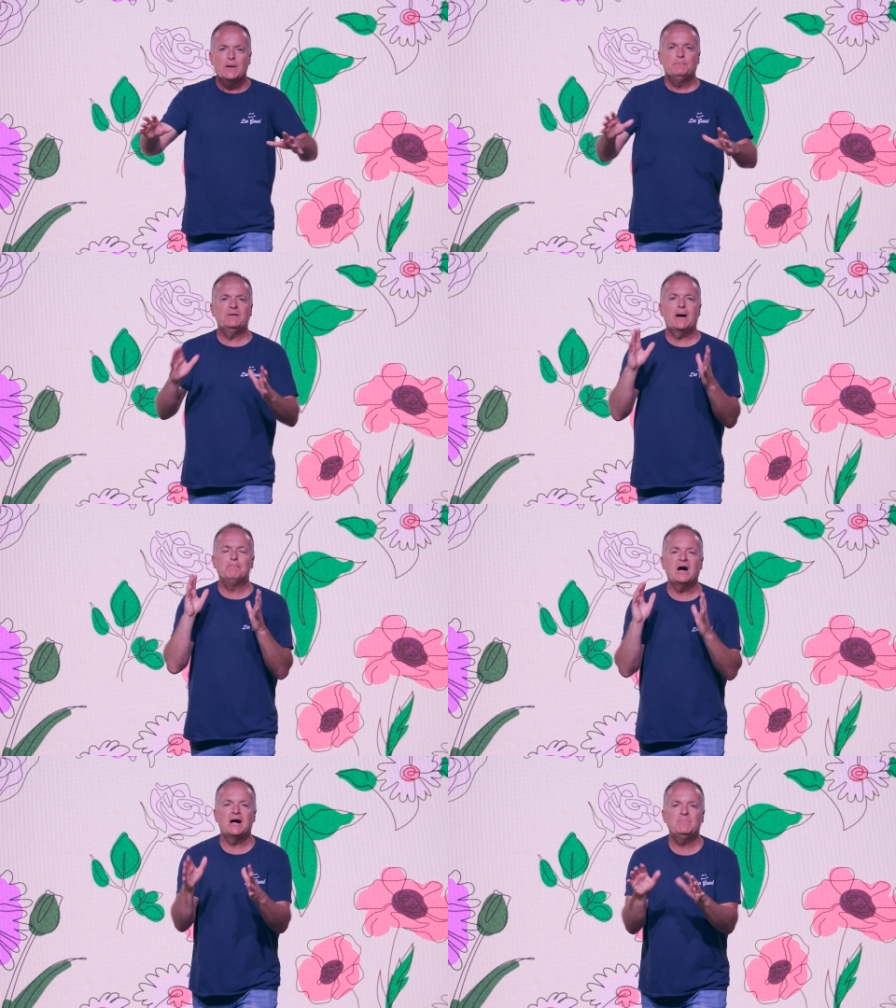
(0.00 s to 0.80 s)
But a
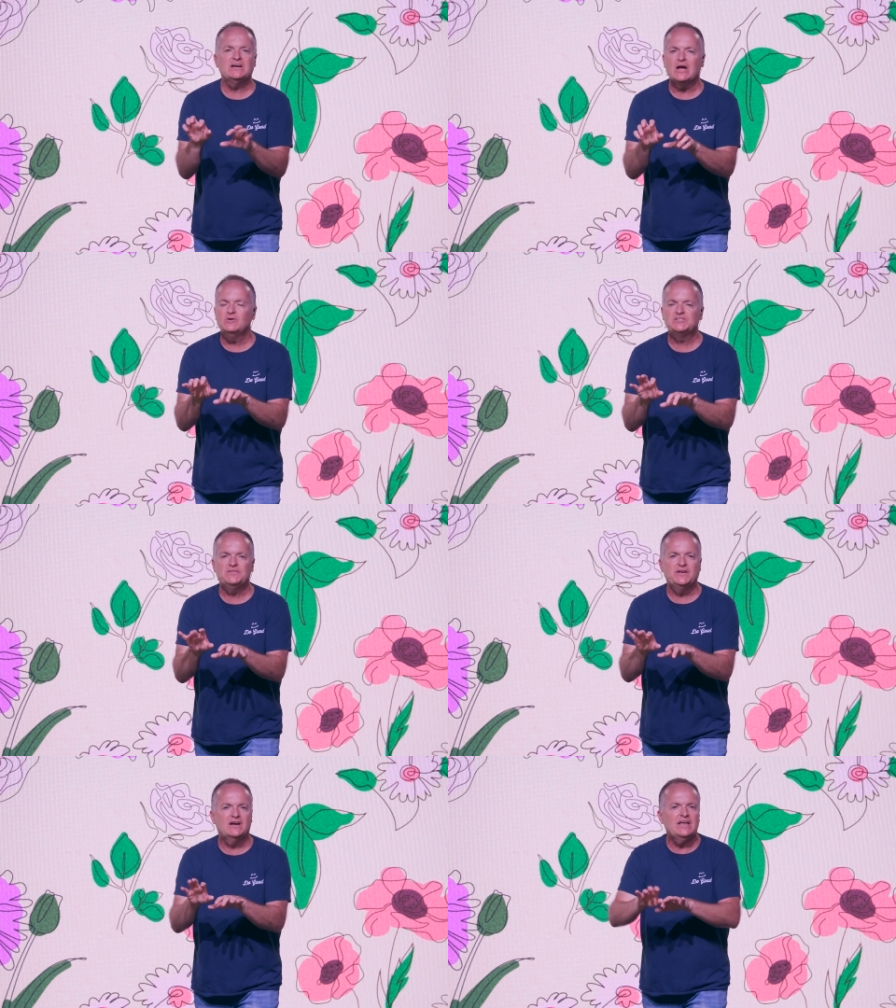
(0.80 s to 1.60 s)
mama goes in
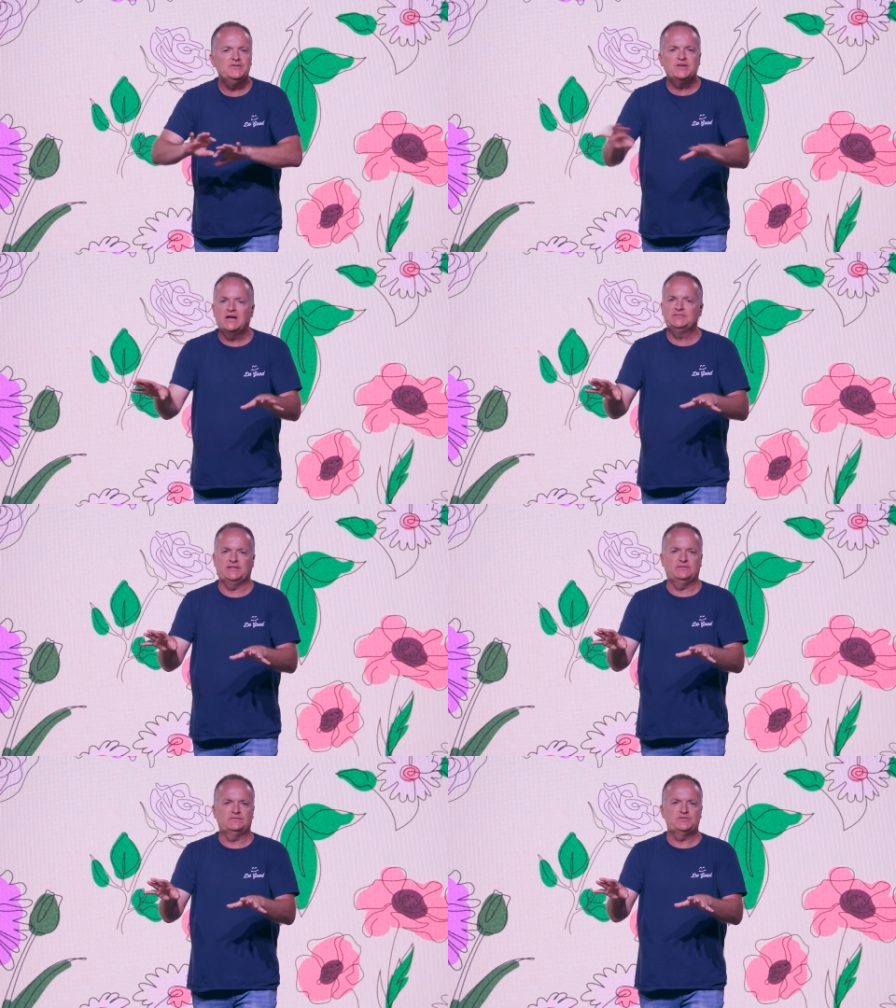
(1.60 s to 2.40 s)
there and does
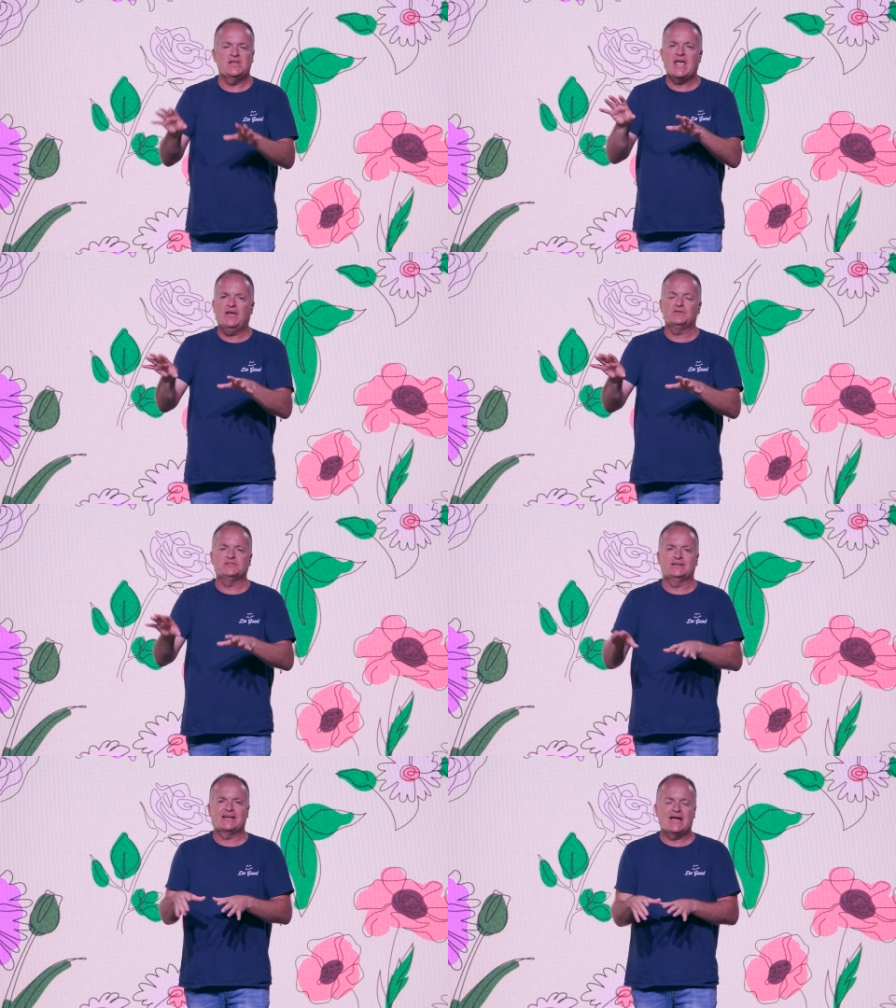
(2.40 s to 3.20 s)
it. She handles
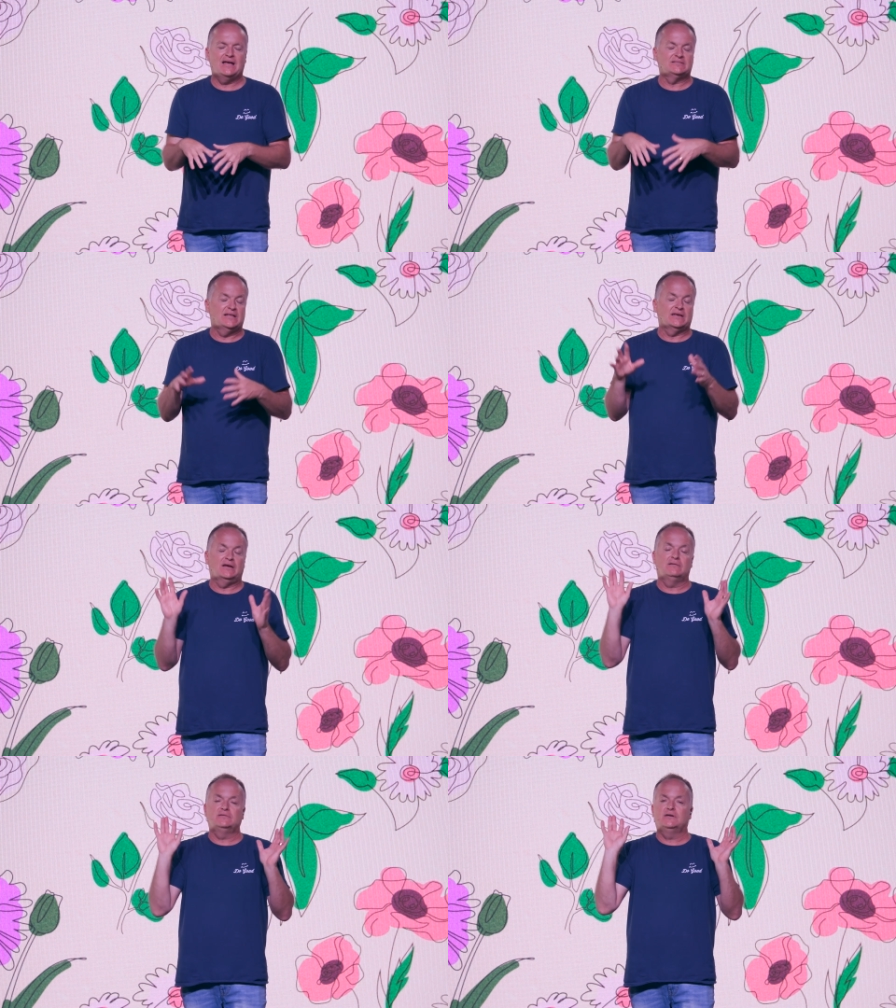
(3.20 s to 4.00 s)
it. A guy's like, I
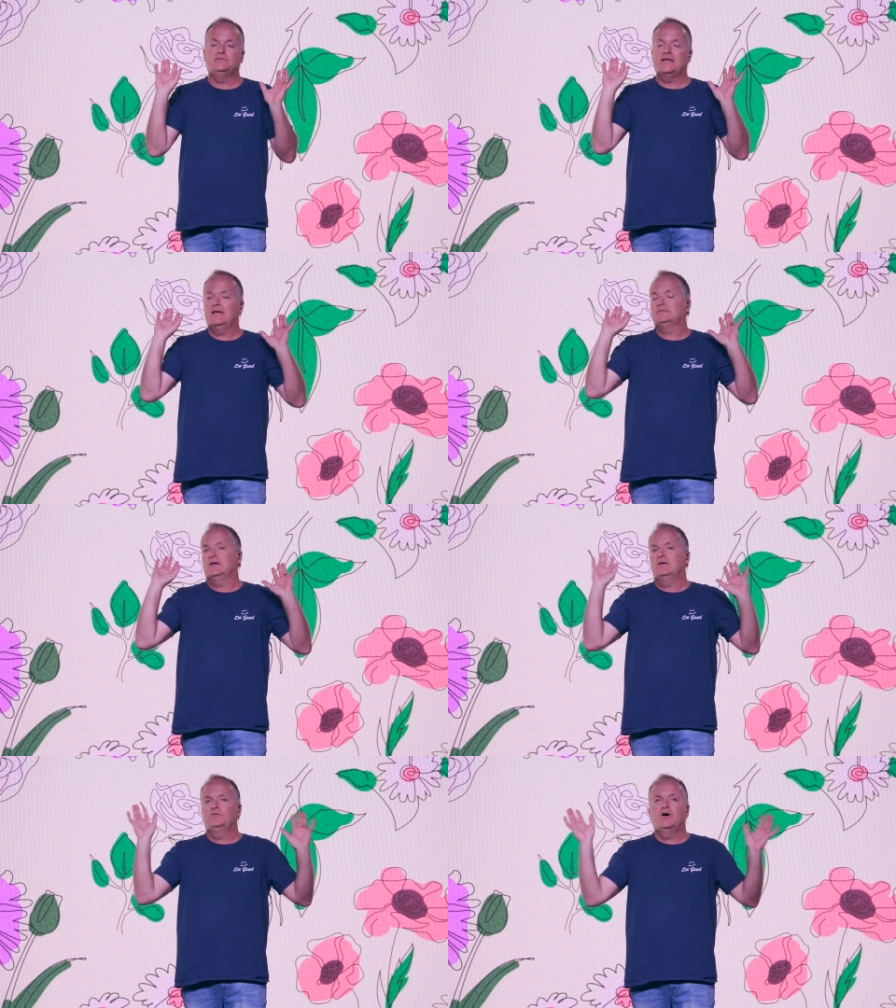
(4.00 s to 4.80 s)
don't know. Dad's like,
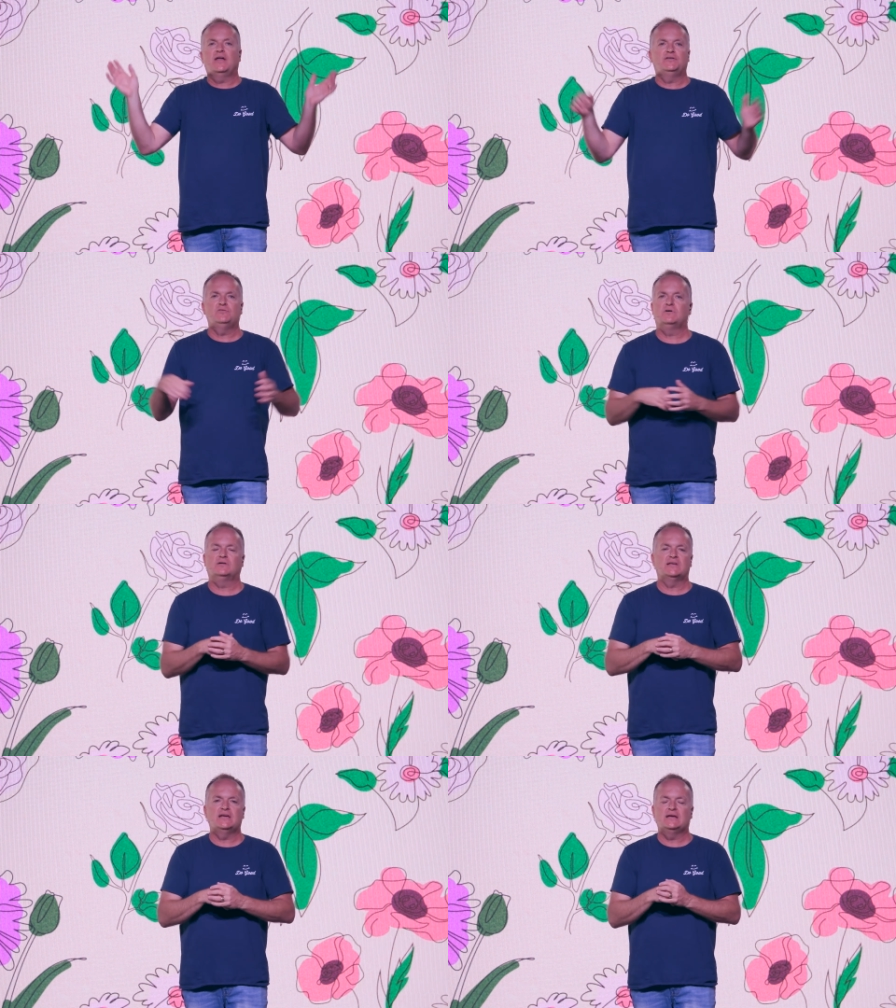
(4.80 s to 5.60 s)
I don't know how to do all
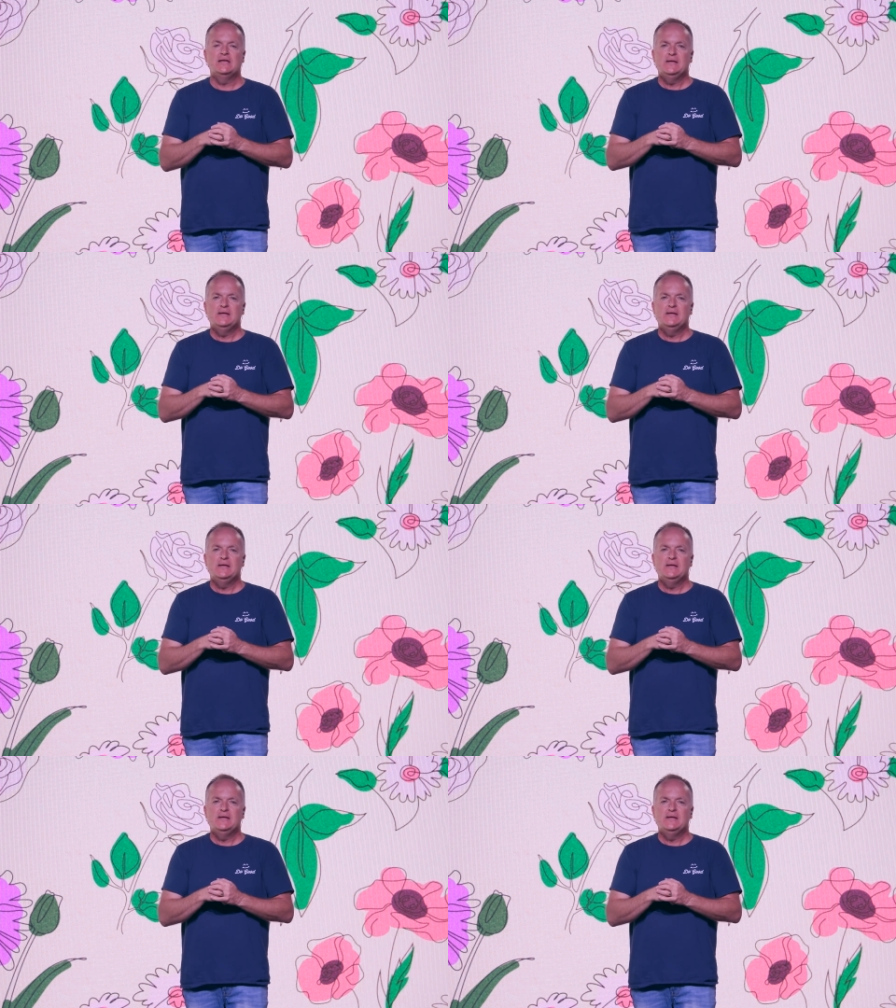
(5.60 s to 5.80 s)
that.